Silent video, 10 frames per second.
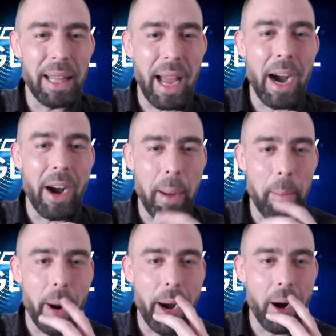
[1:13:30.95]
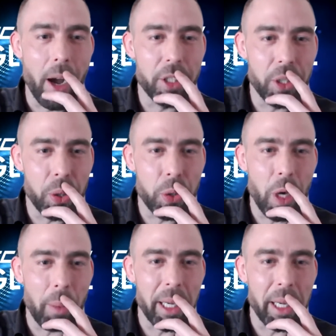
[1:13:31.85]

our empire on USWAP